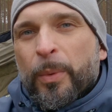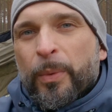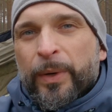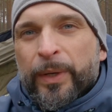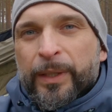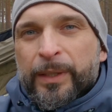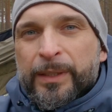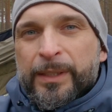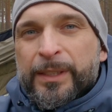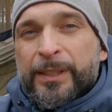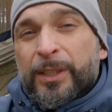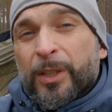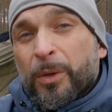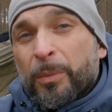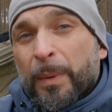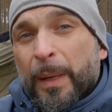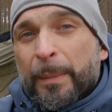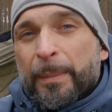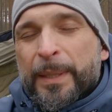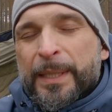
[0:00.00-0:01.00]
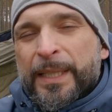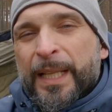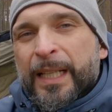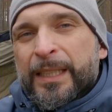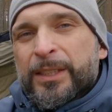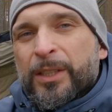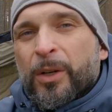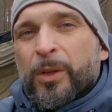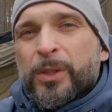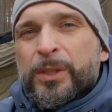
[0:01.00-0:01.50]
quilts. So maybe
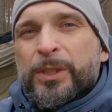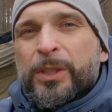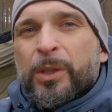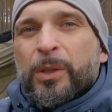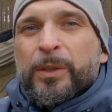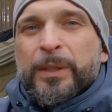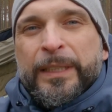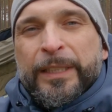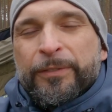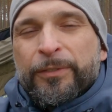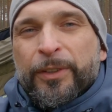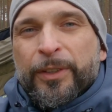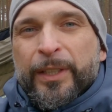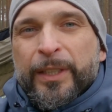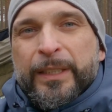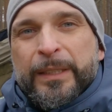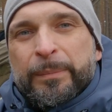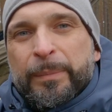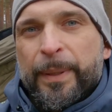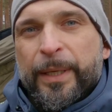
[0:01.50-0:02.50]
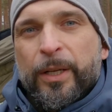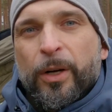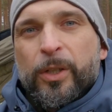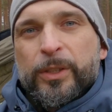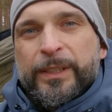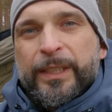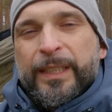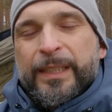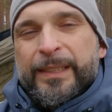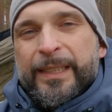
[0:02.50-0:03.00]
that's also a difference,
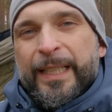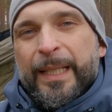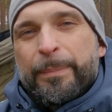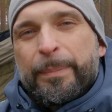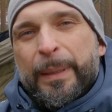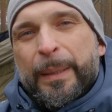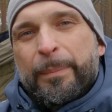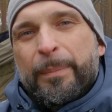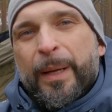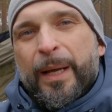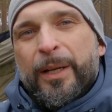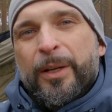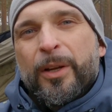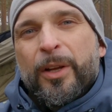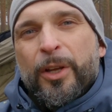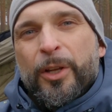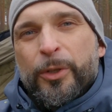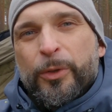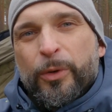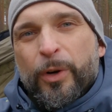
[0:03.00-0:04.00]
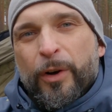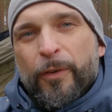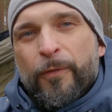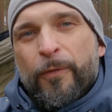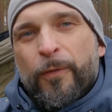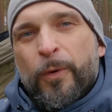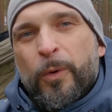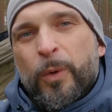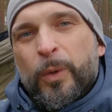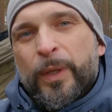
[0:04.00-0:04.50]
because in a sleeping bag you are
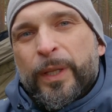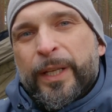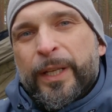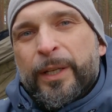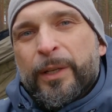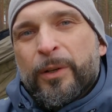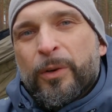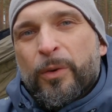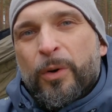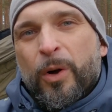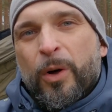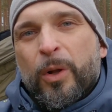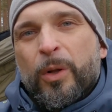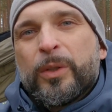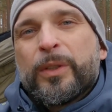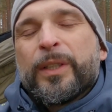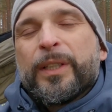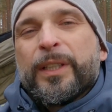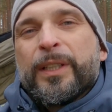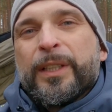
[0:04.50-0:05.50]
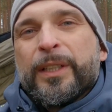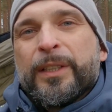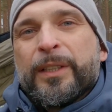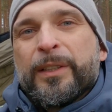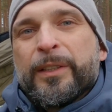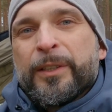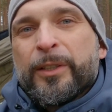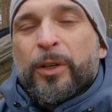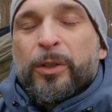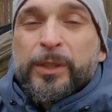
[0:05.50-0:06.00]
fully rolled in
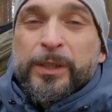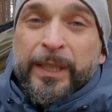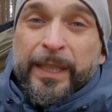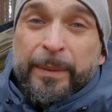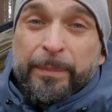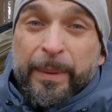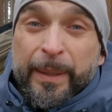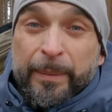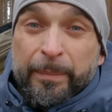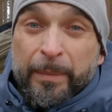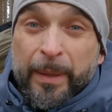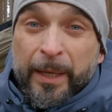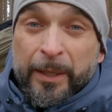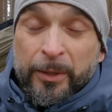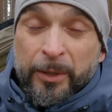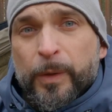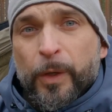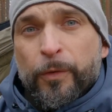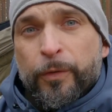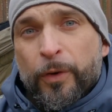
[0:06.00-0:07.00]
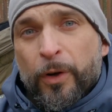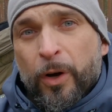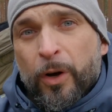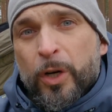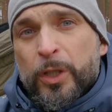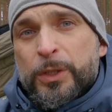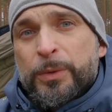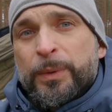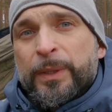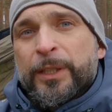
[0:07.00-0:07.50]
your sleeping bag. Of
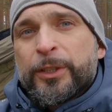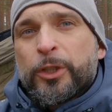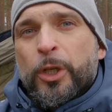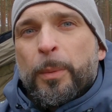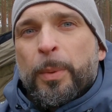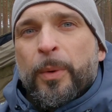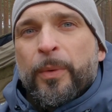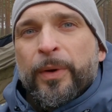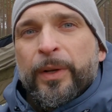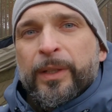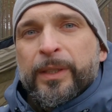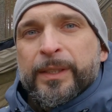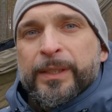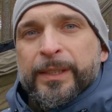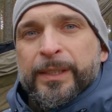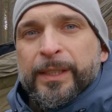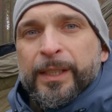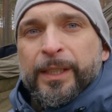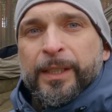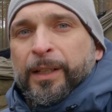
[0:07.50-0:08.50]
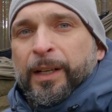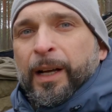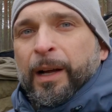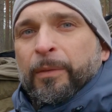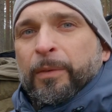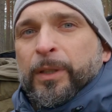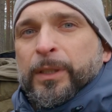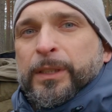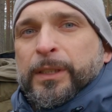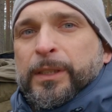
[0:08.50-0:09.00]
course, with the top quilts, I
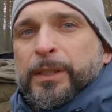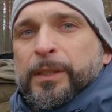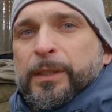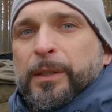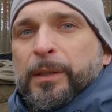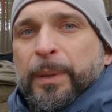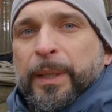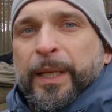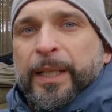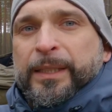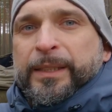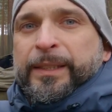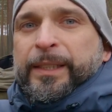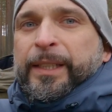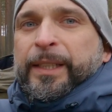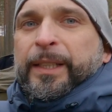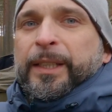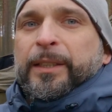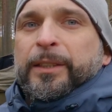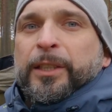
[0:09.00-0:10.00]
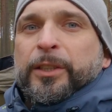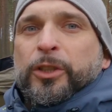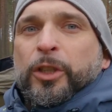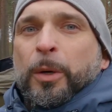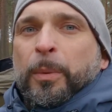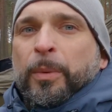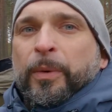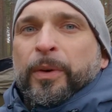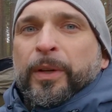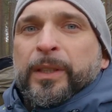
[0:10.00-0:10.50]
was placing the
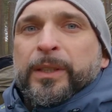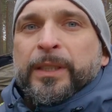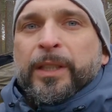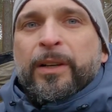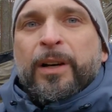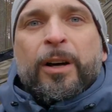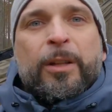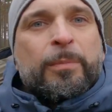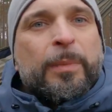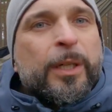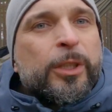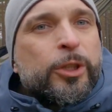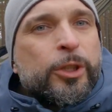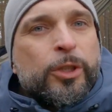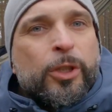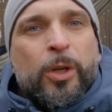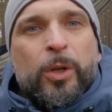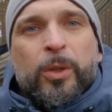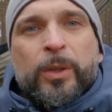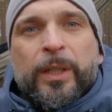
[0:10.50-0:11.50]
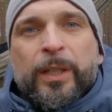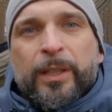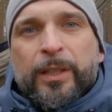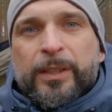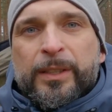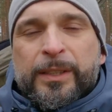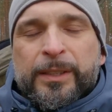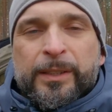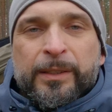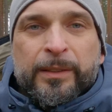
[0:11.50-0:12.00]
top quilts around my
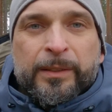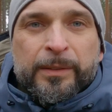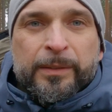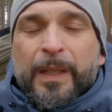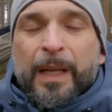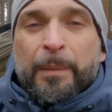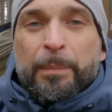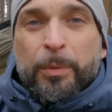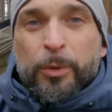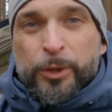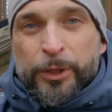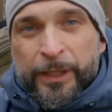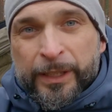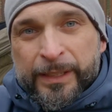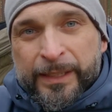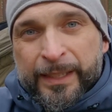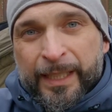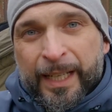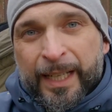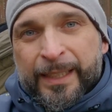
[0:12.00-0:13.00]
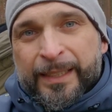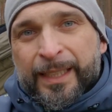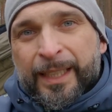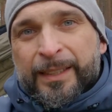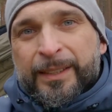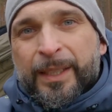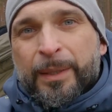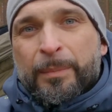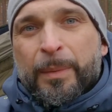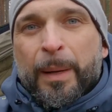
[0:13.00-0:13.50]
shoulders and pushing sides
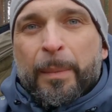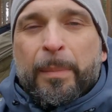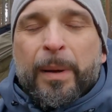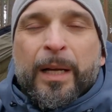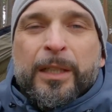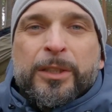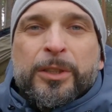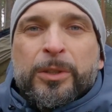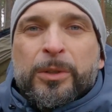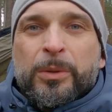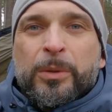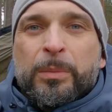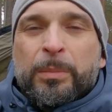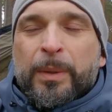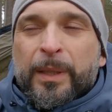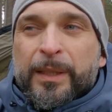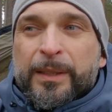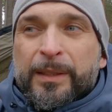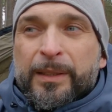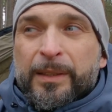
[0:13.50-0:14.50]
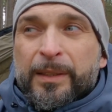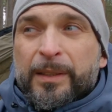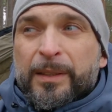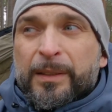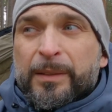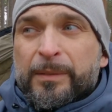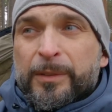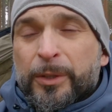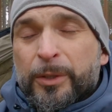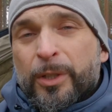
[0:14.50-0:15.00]
under my butt too, but
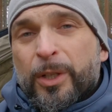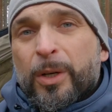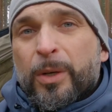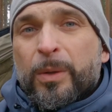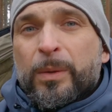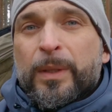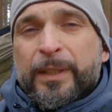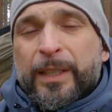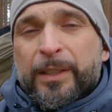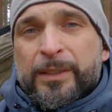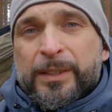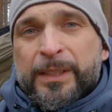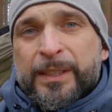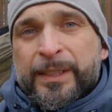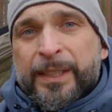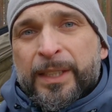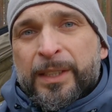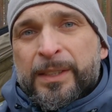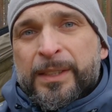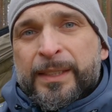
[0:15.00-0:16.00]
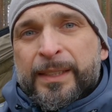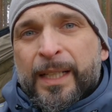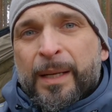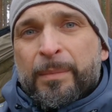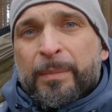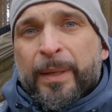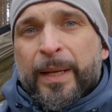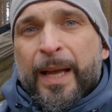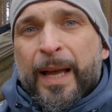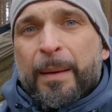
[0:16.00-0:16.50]
you know, there's still
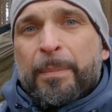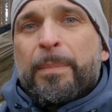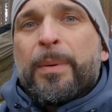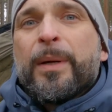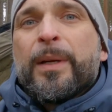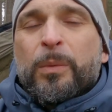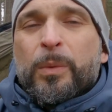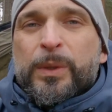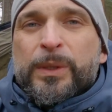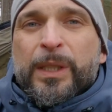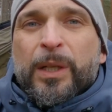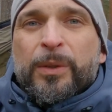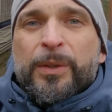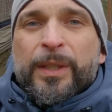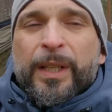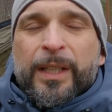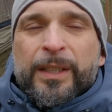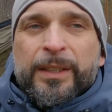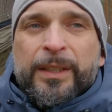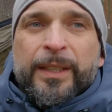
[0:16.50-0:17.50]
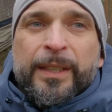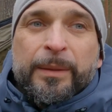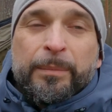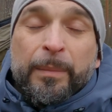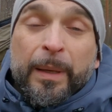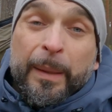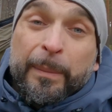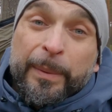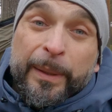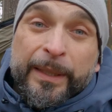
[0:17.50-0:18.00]
some gap without nothing.
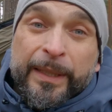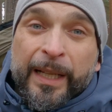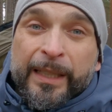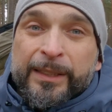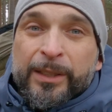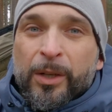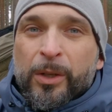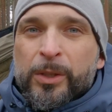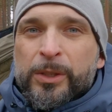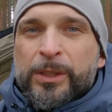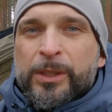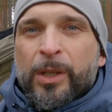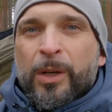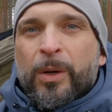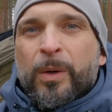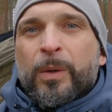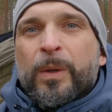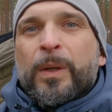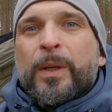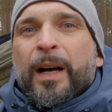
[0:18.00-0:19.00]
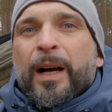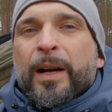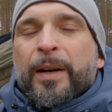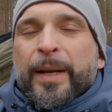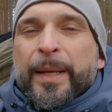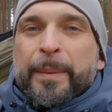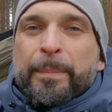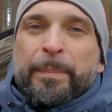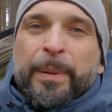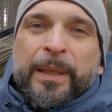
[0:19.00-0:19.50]
Maybe that's also
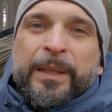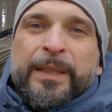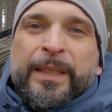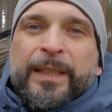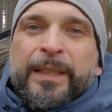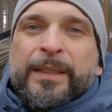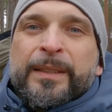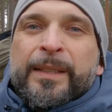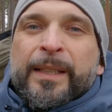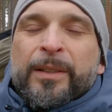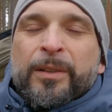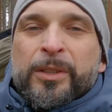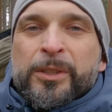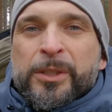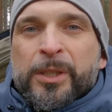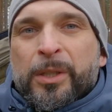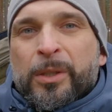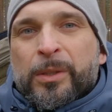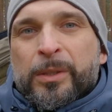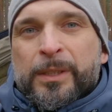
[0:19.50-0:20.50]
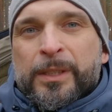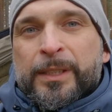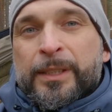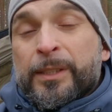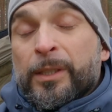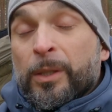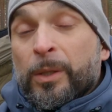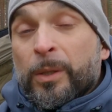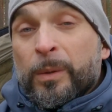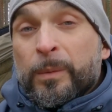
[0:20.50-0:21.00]
impacting the results.
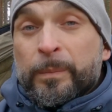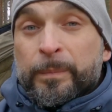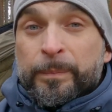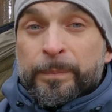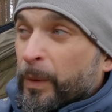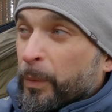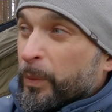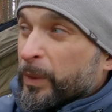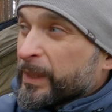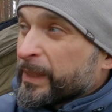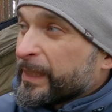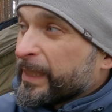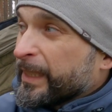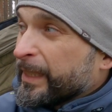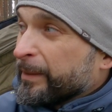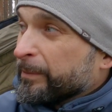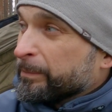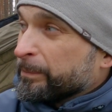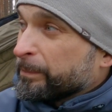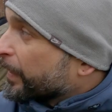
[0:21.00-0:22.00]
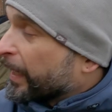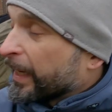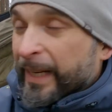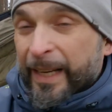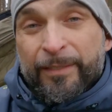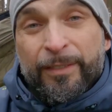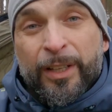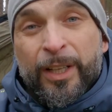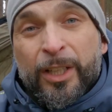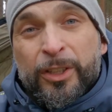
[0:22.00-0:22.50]
So we'll see. I
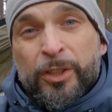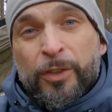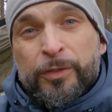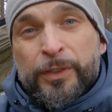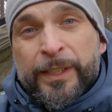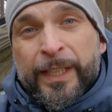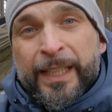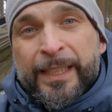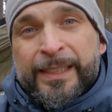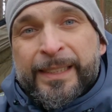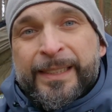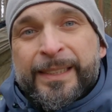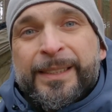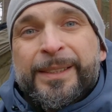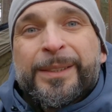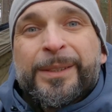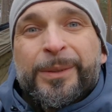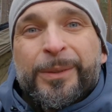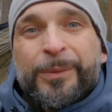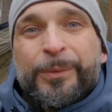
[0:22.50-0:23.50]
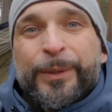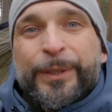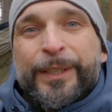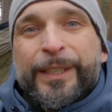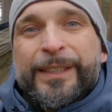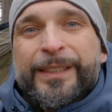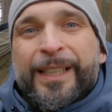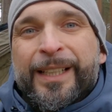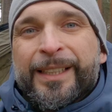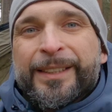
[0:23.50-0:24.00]
have a lot of tests with
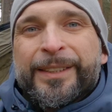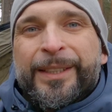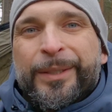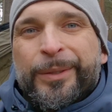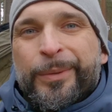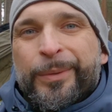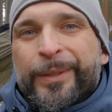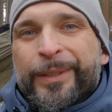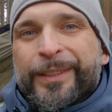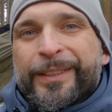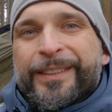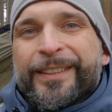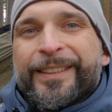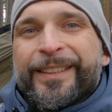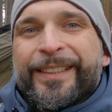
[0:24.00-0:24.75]
this underquilt.